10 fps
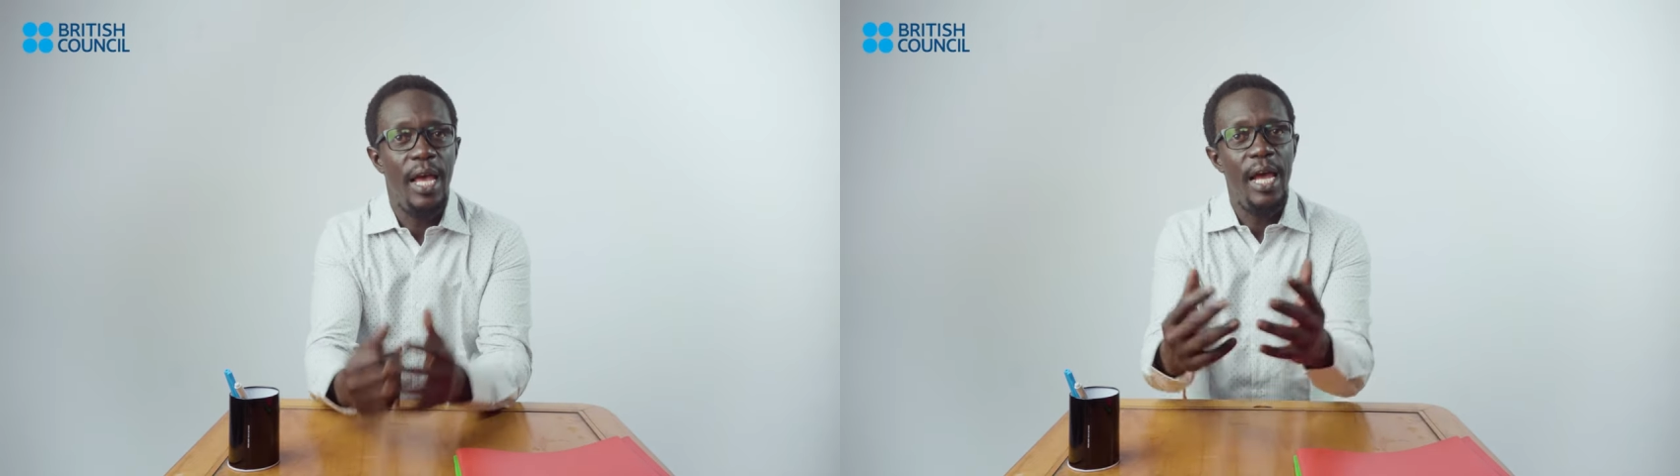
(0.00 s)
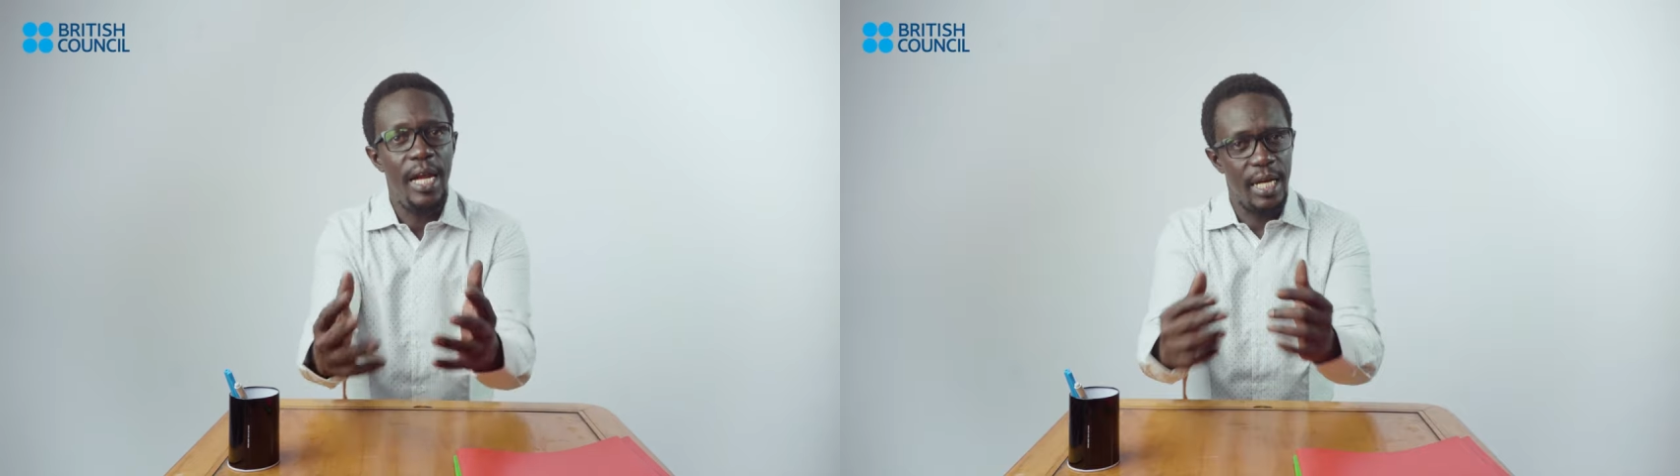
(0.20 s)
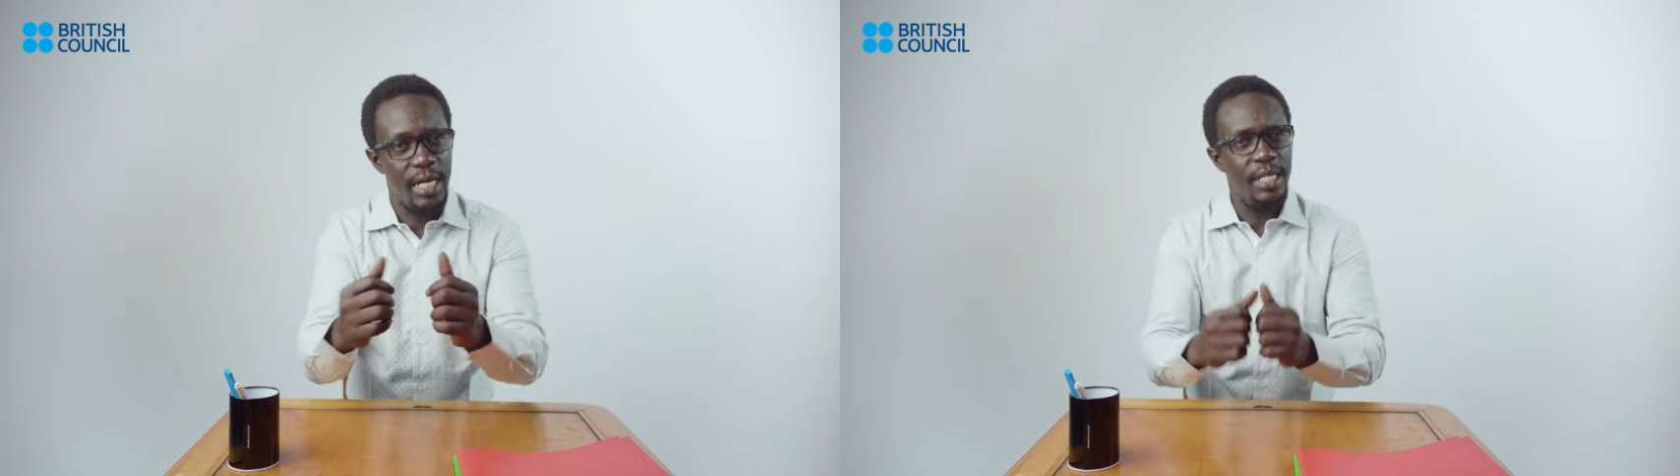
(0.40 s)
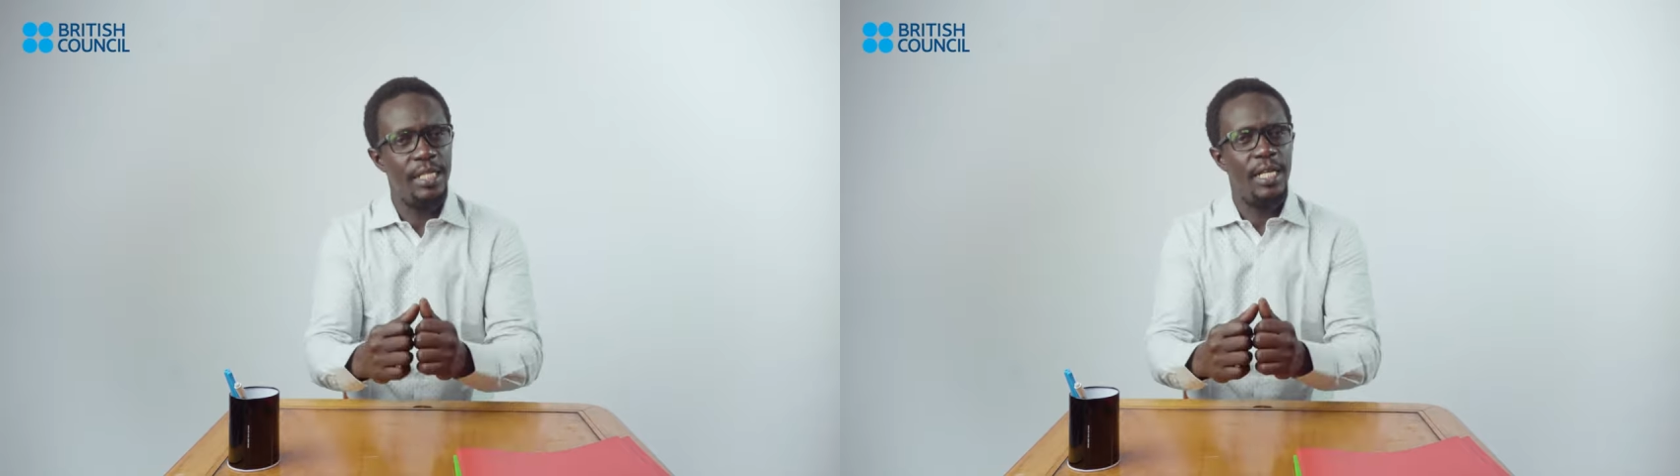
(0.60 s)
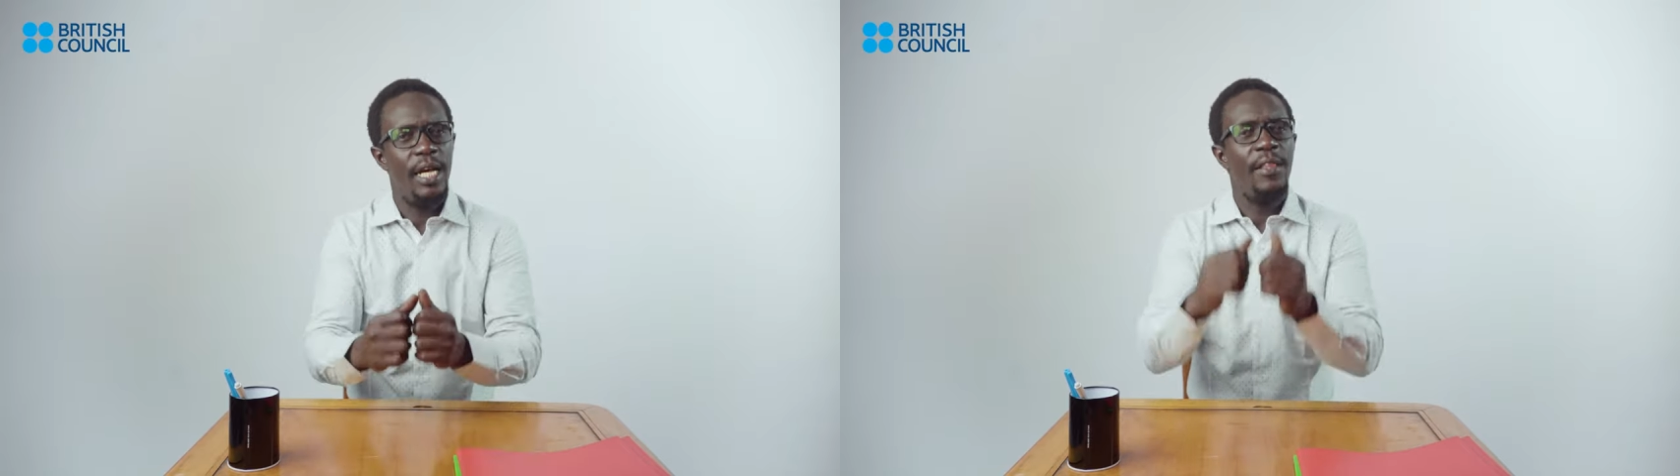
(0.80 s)
In
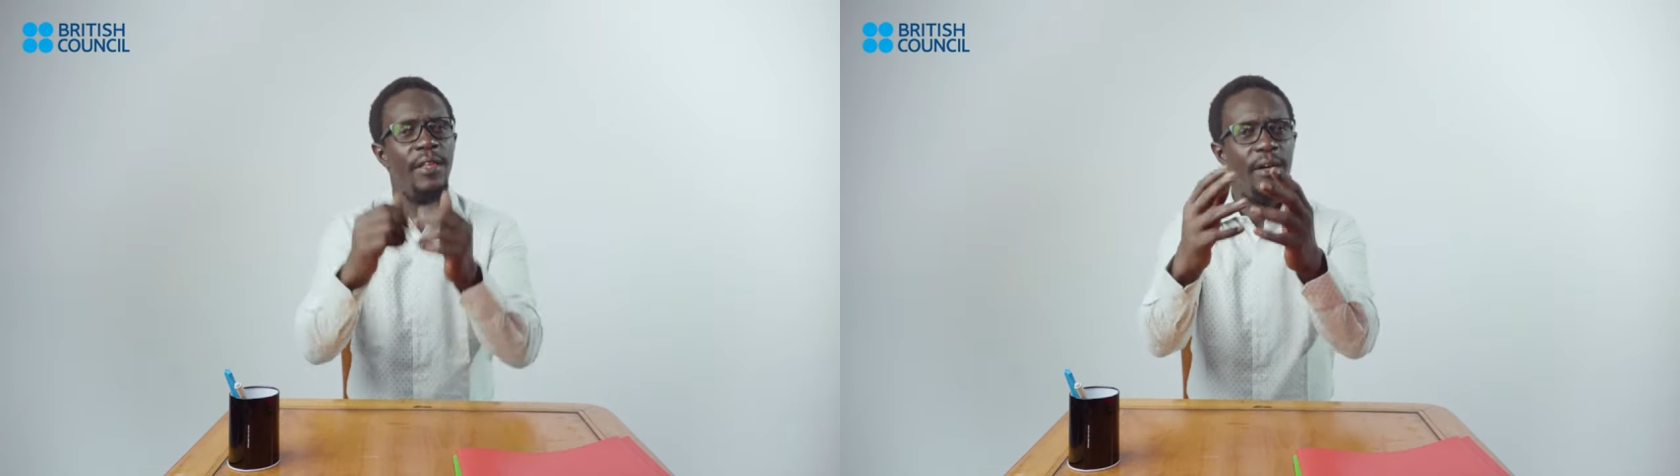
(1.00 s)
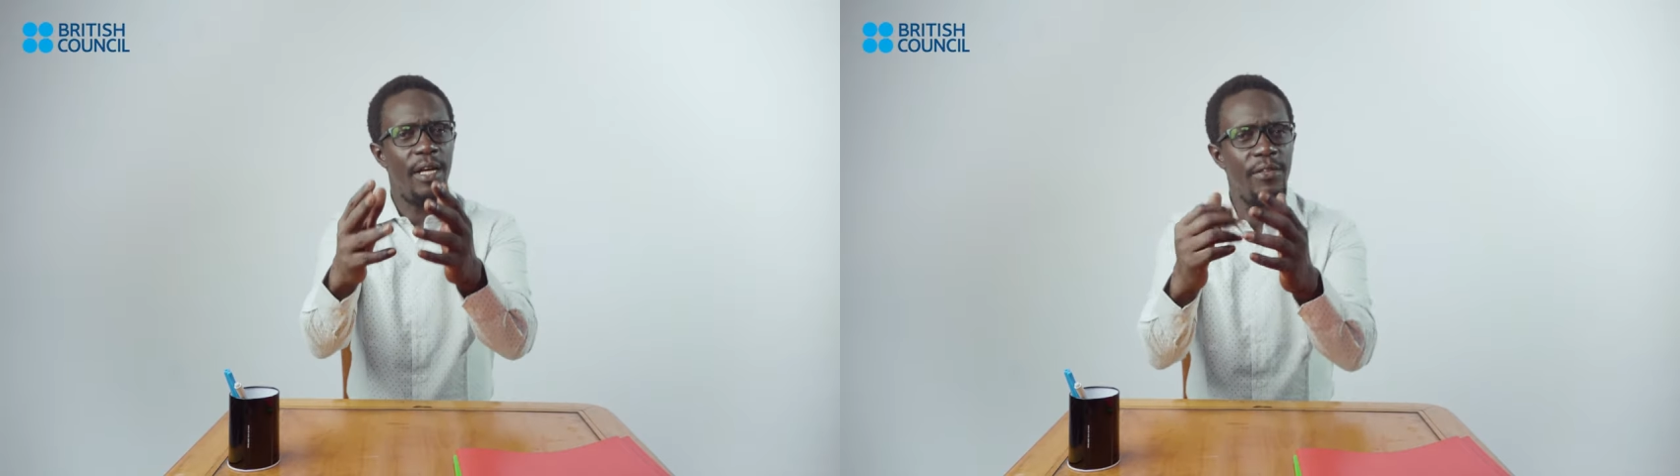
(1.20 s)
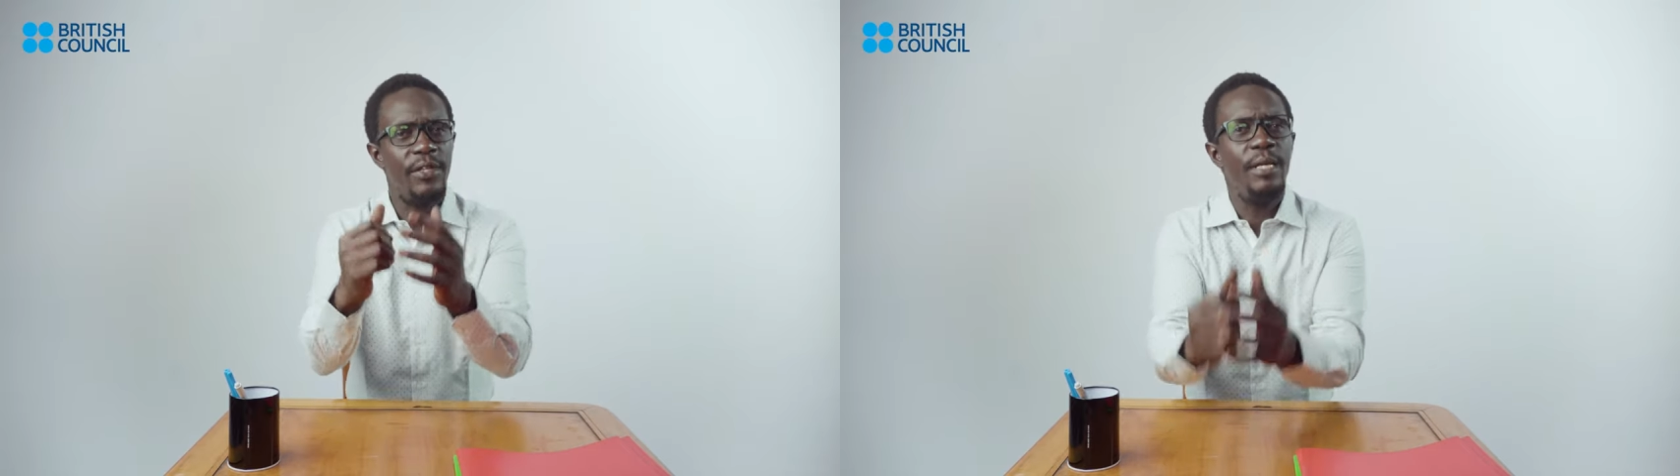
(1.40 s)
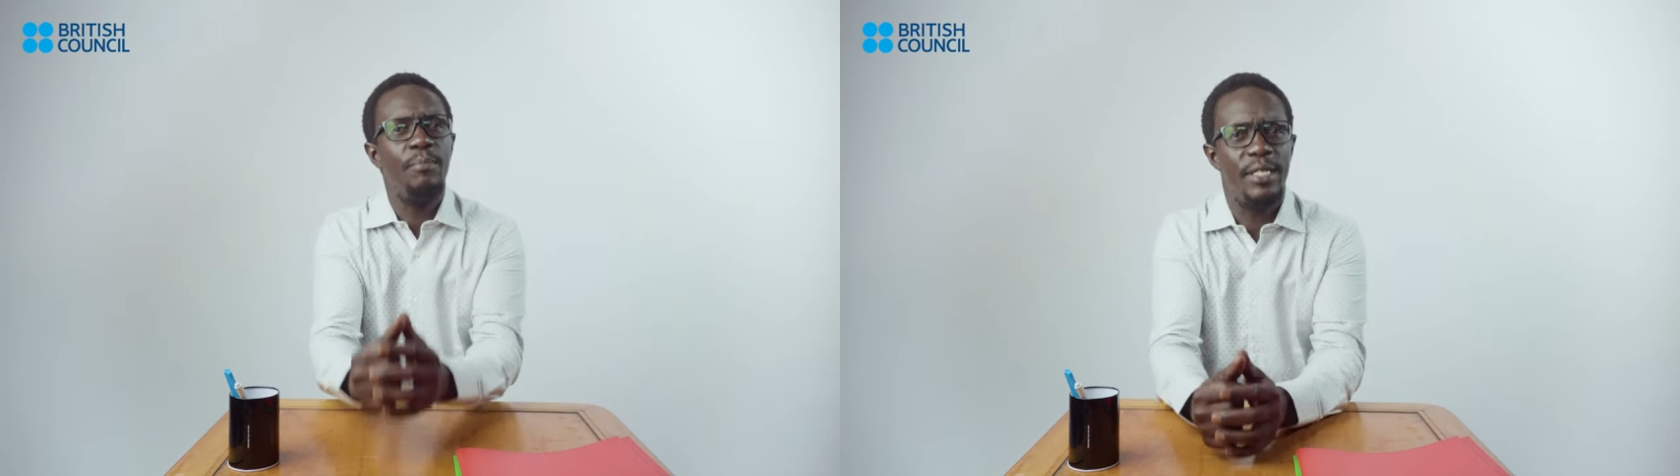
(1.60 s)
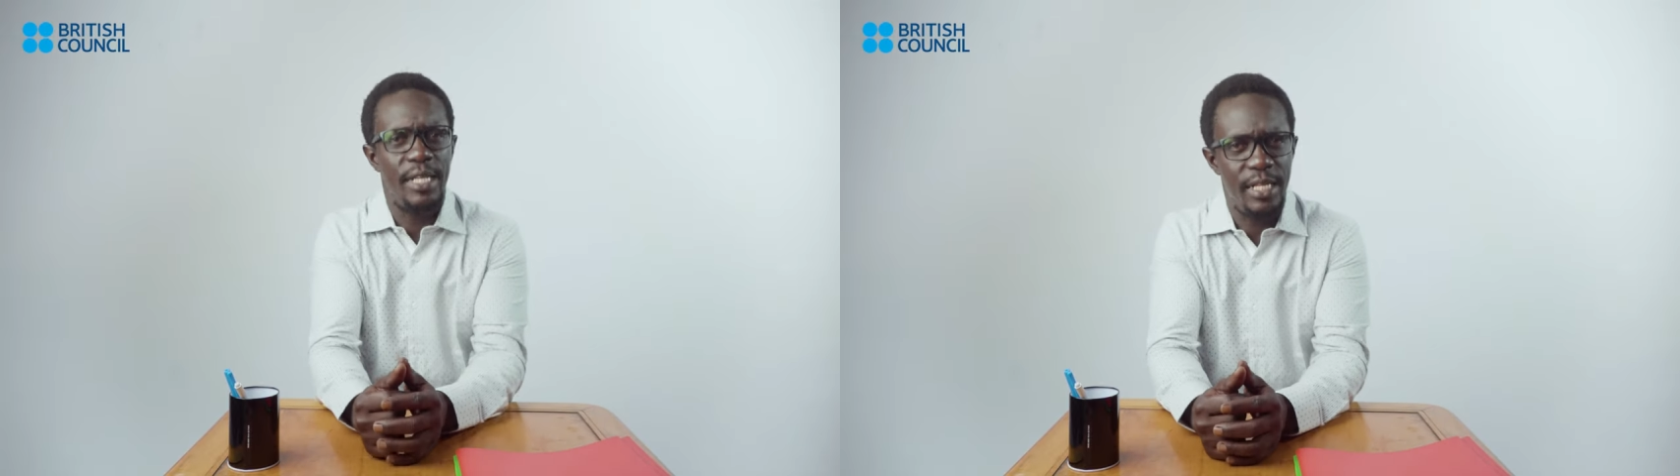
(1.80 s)
English, there are three
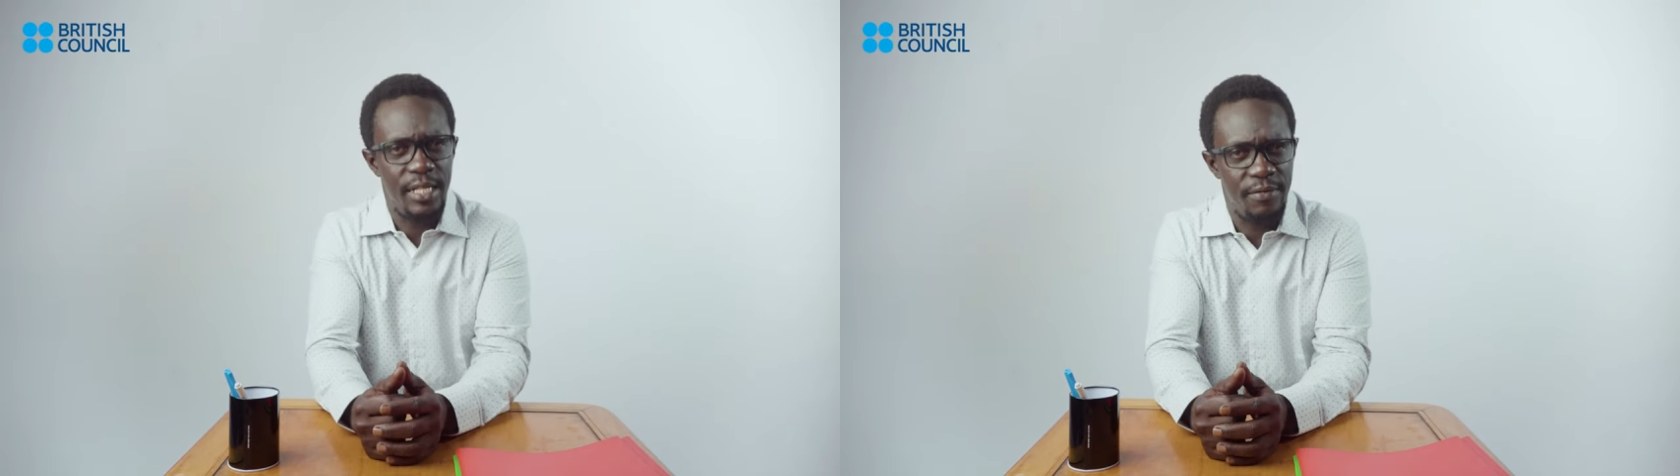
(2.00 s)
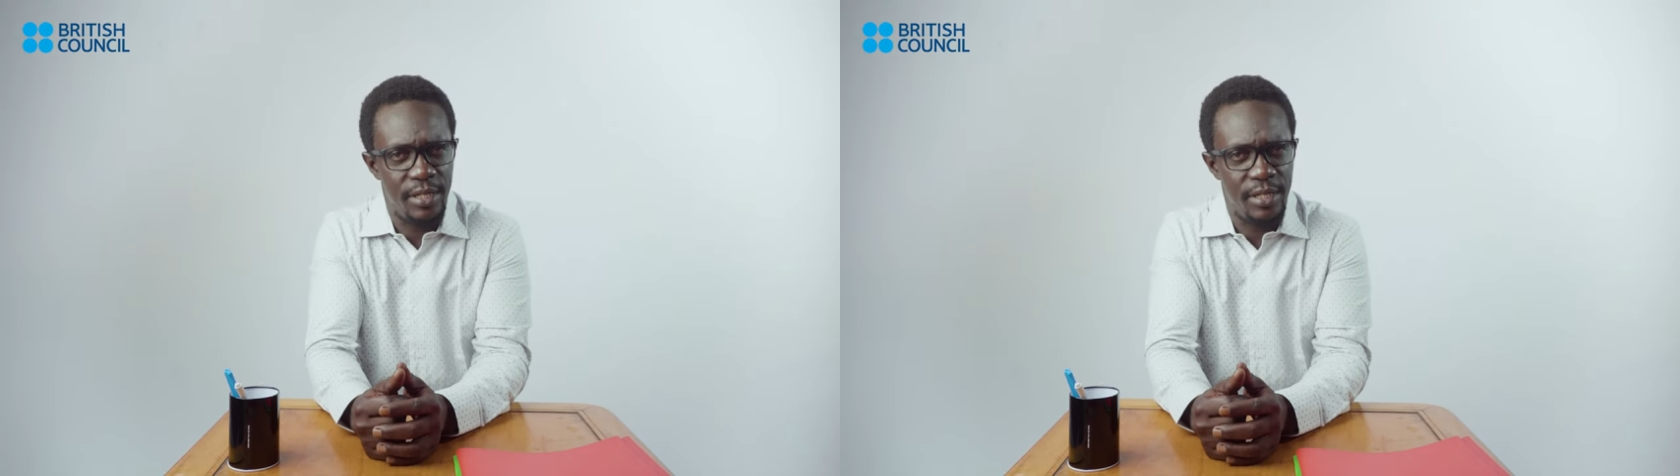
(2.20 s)
possessive